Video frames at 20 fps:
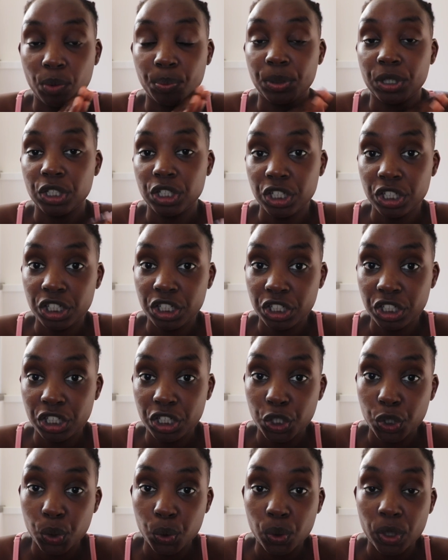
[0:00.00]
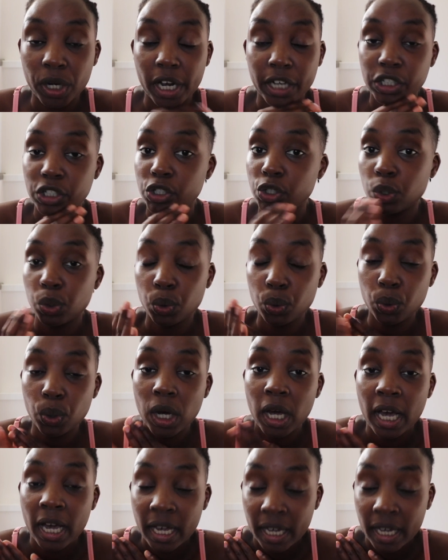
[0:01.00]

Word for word: opportunity to get to